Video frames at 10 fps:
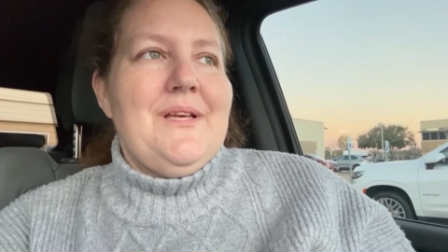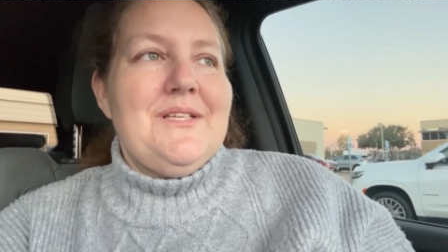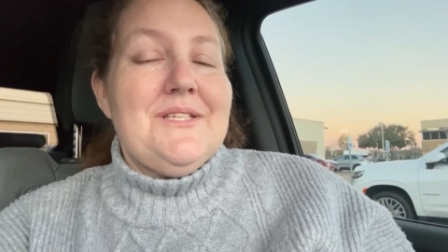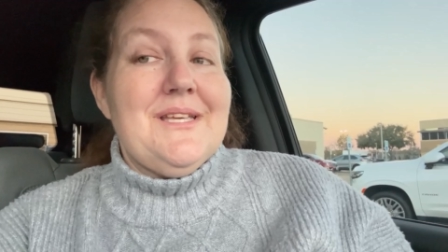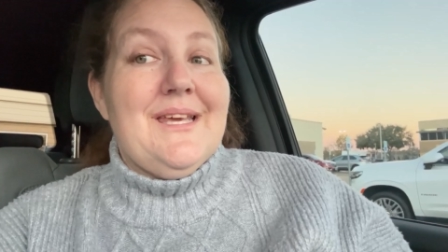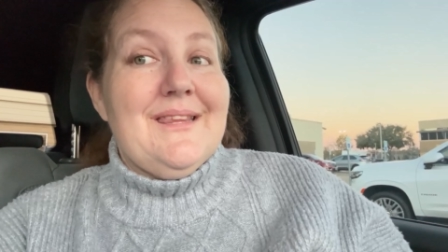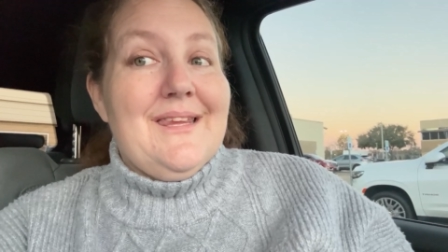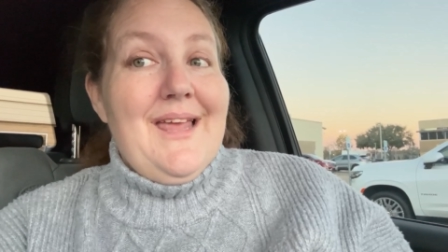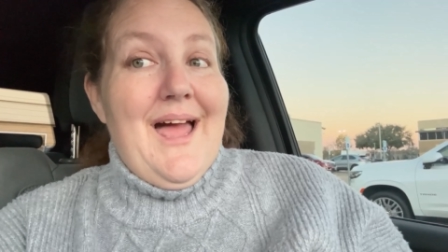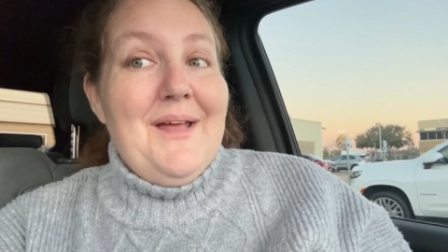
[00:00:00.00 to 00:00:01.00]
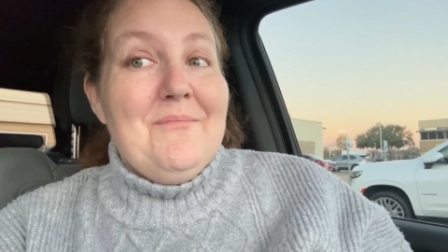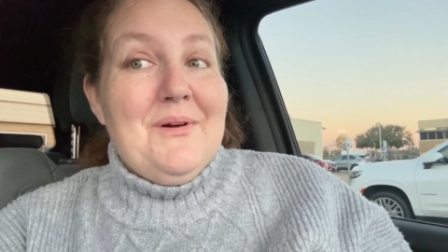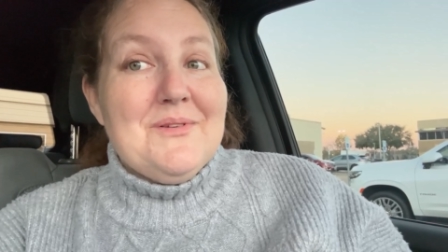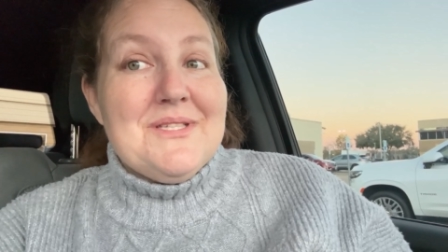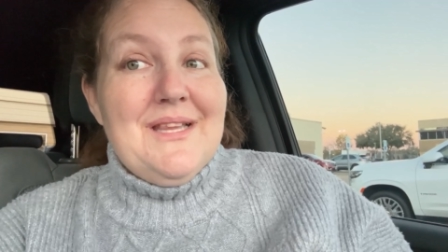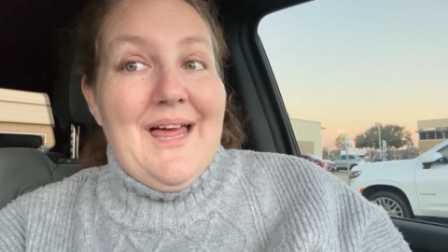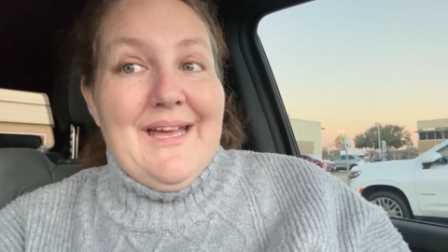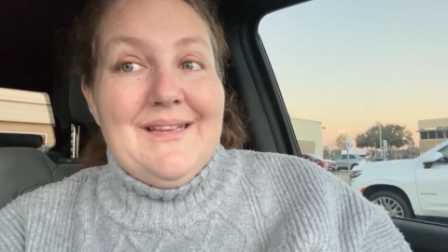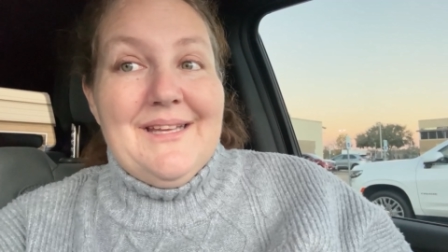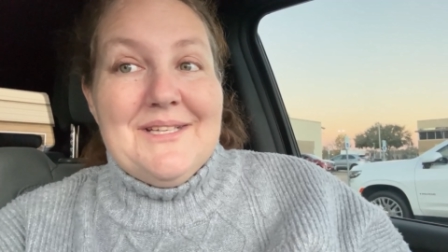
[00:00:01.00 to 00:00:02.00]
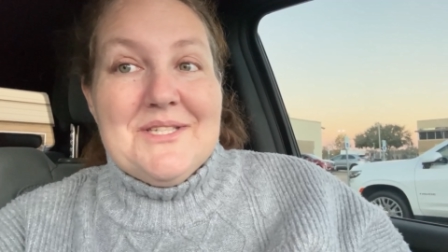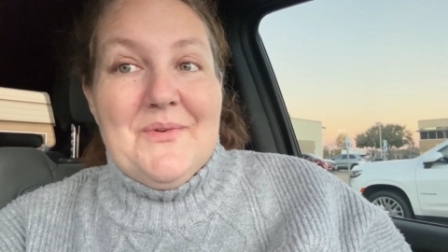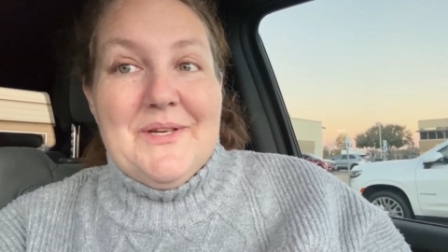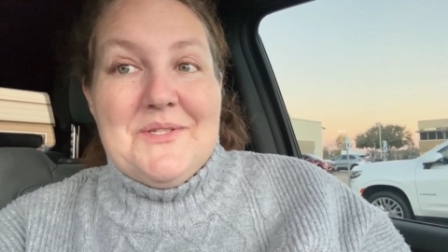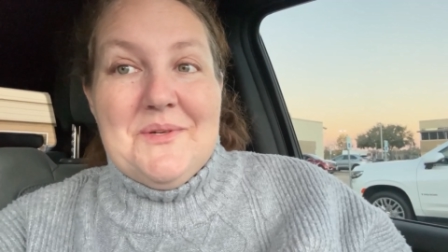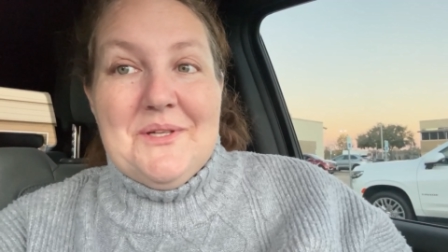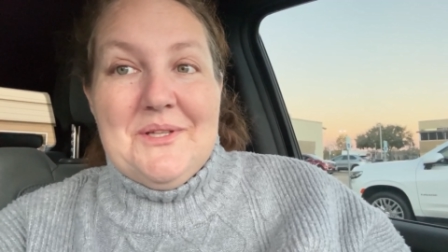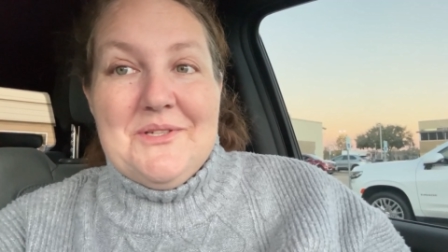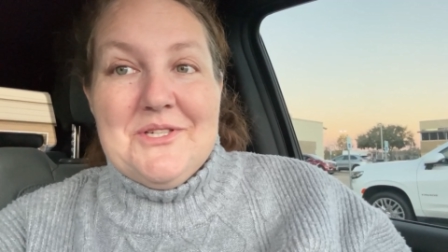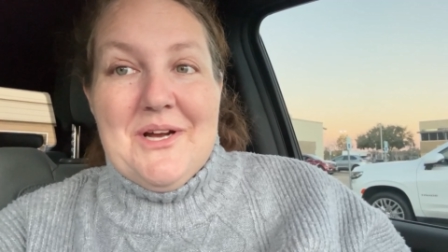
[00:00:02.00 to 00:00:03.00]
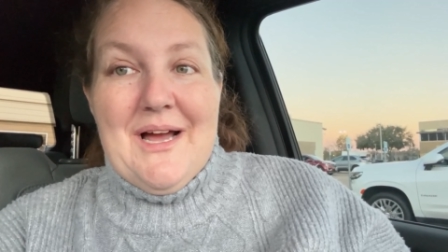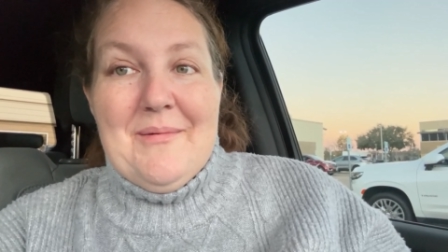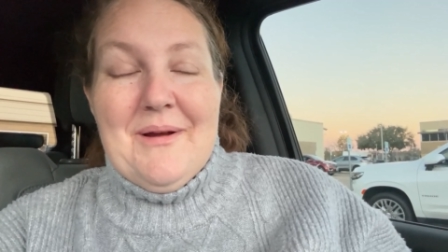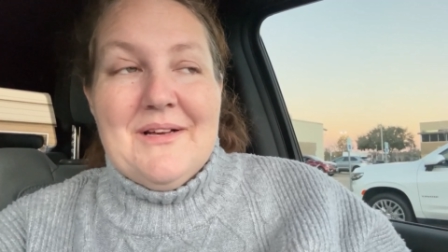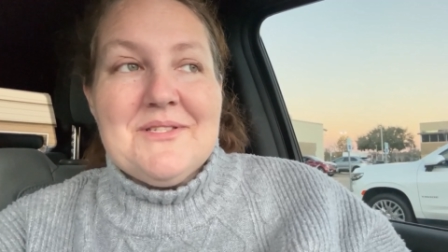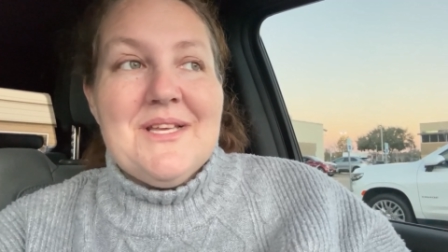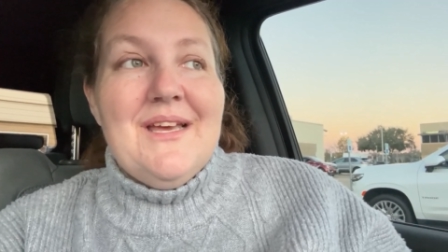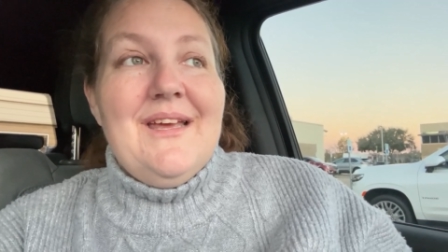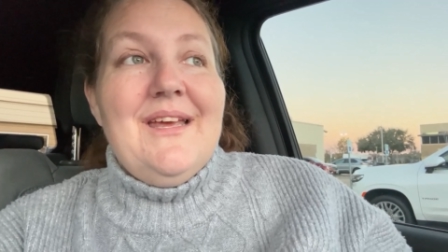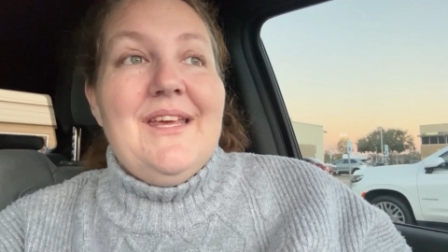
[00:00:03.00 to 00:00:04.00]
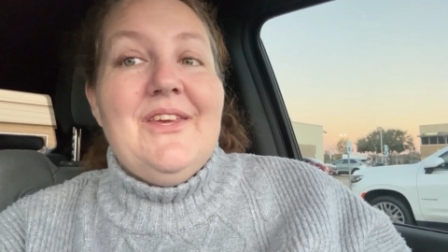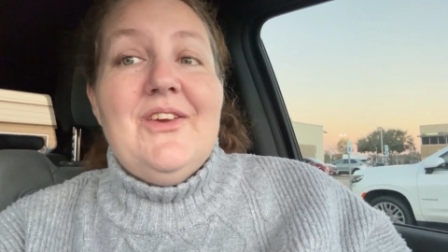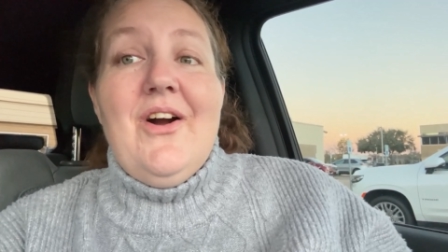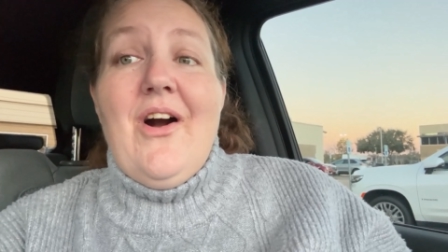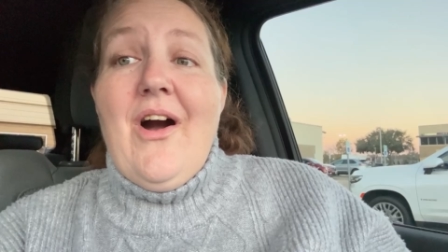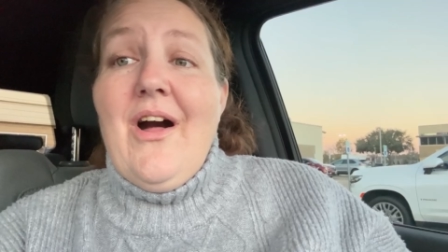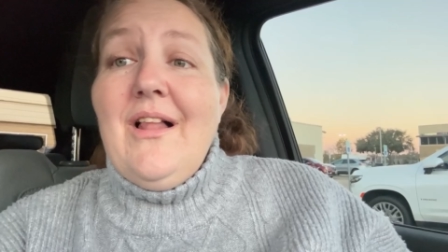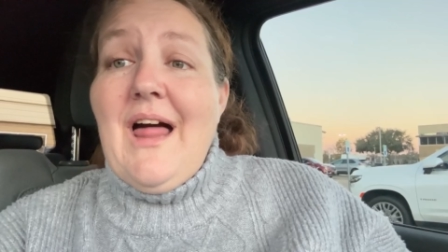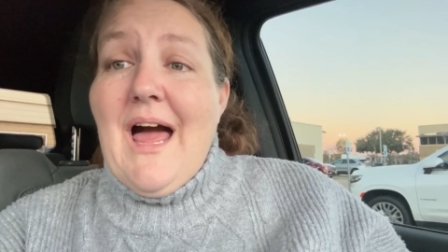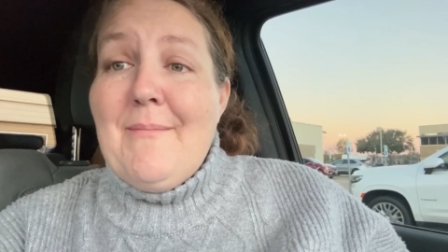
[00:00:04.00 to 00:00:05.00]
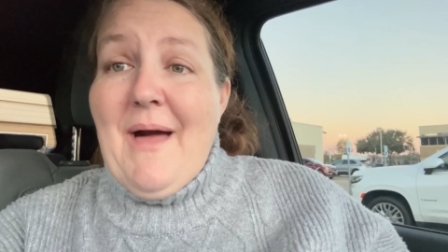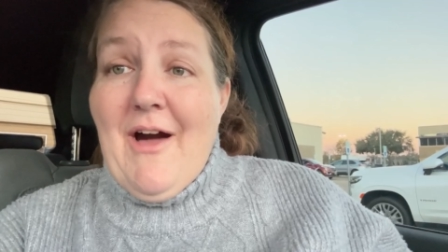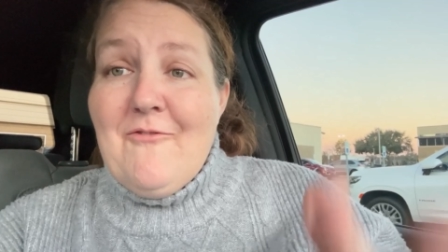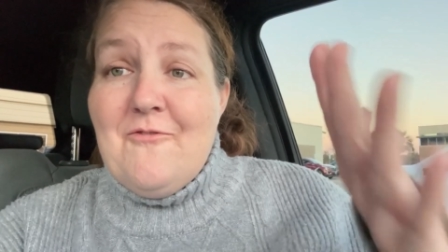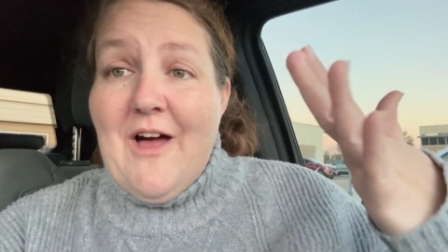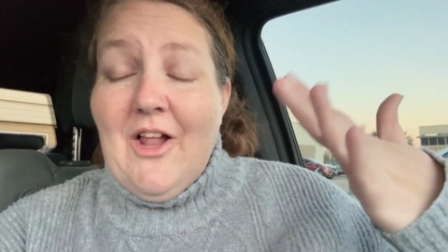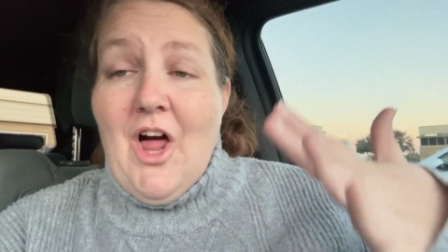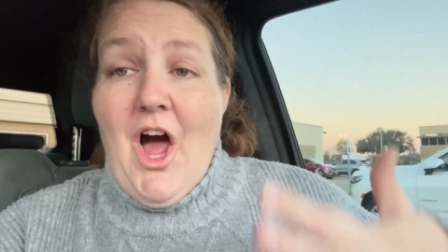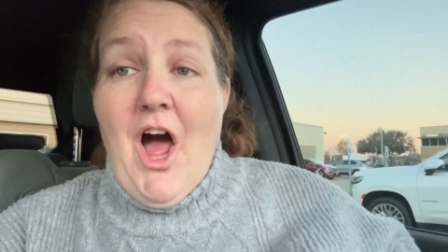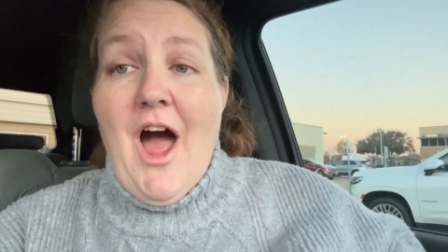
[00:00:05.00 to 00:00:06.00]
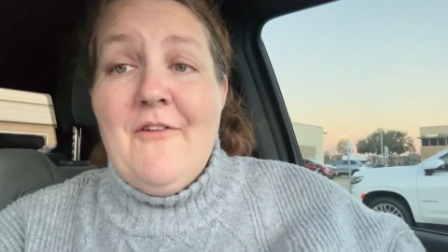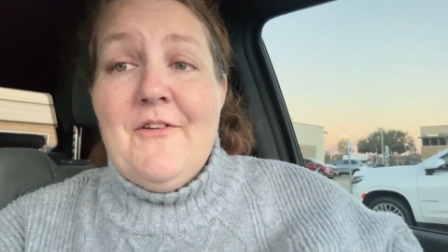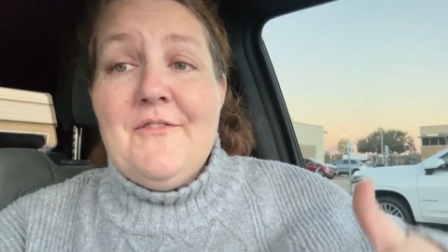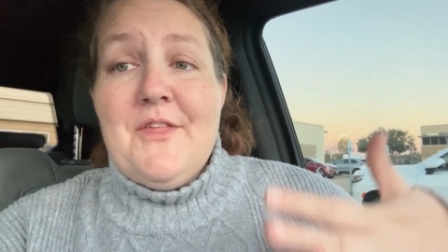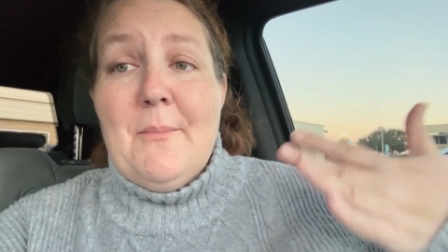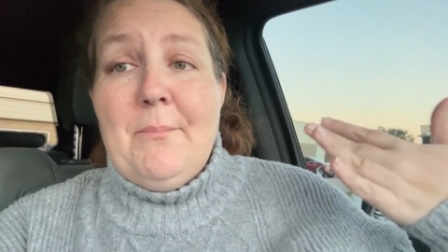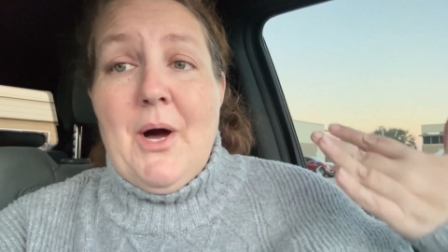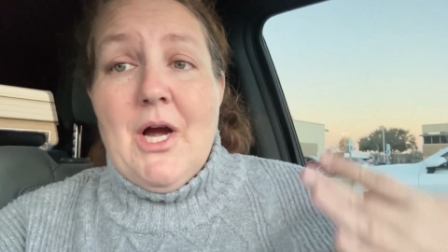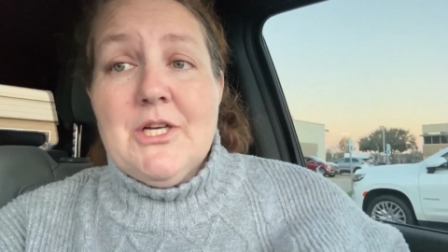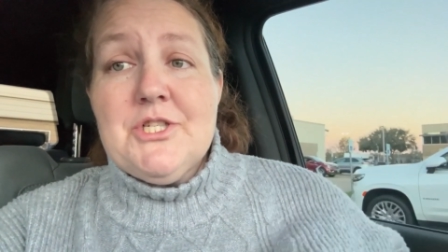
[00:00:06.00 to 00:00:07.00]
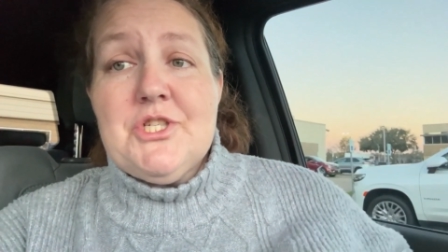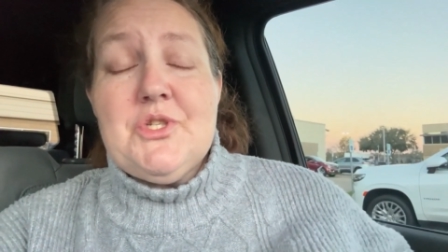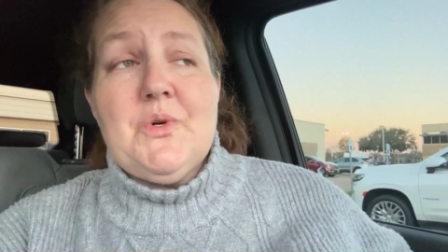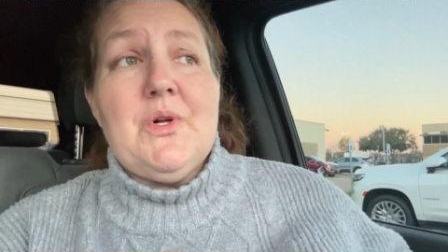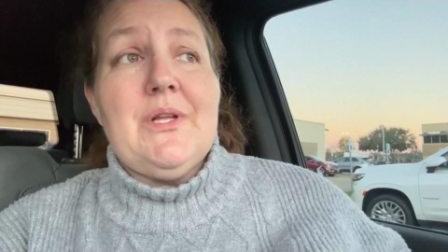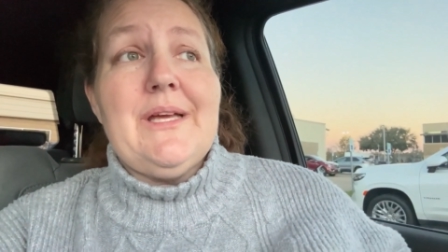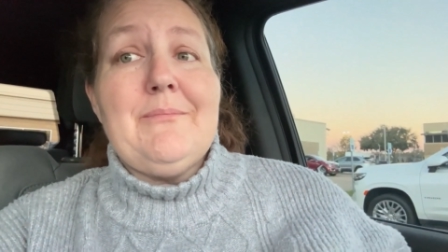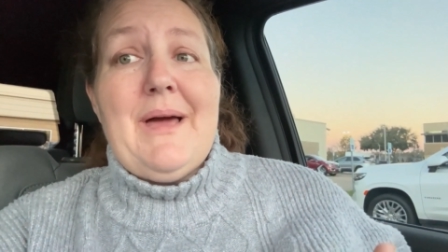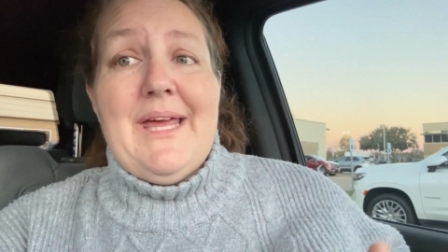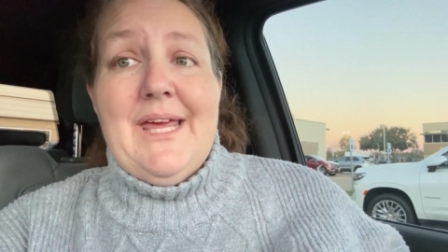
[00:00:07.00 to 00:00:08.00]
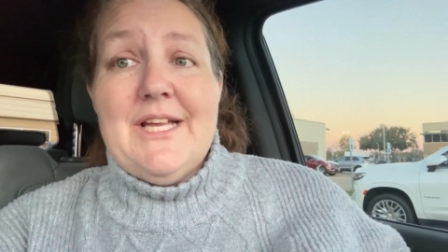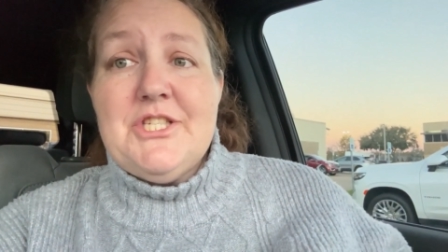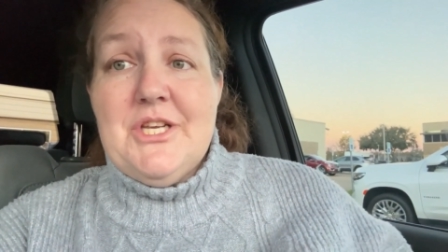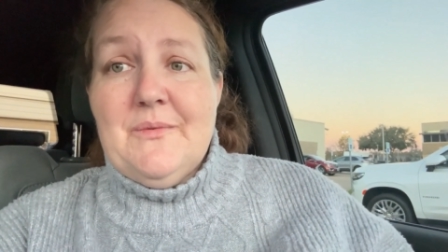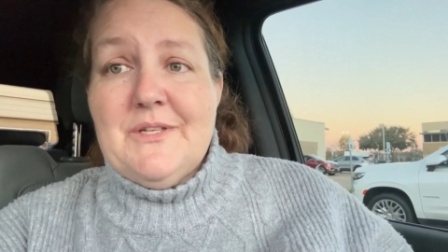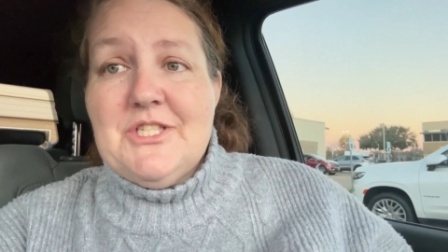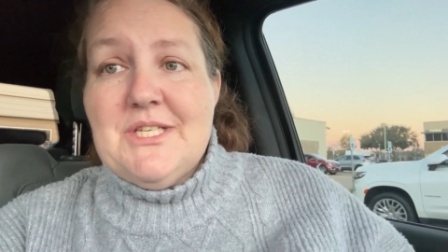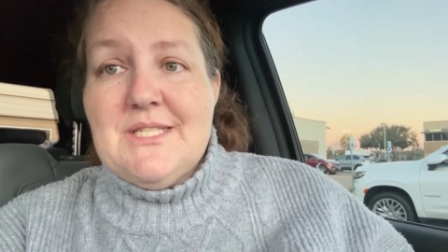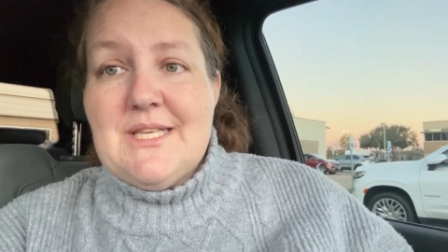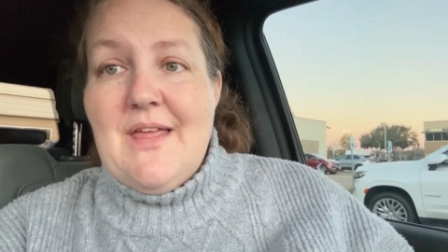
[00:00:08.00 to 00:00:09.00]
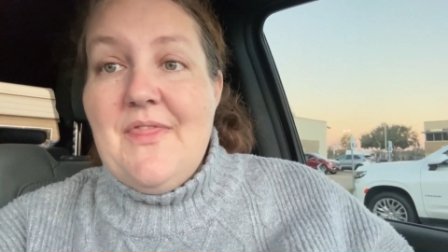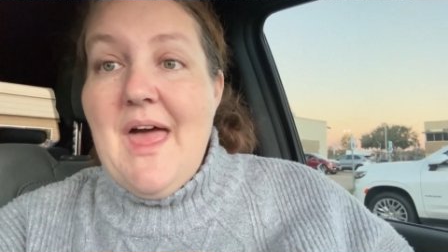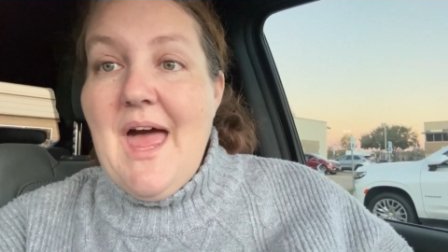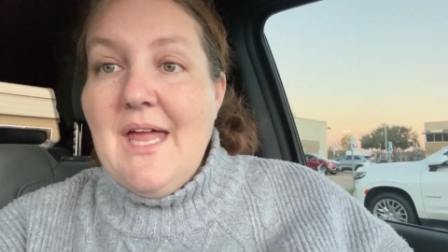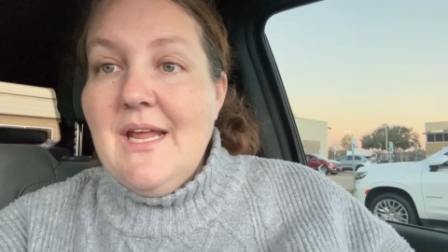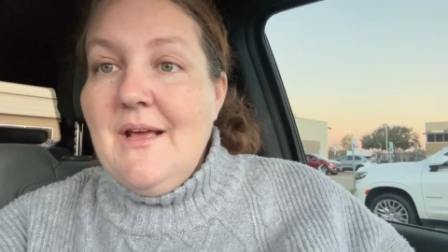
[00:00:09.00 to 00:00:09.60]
She's like, that most likely is going to include your eyebrows. Y'all, I about fell off of the bar stool in my kitchen when she said that,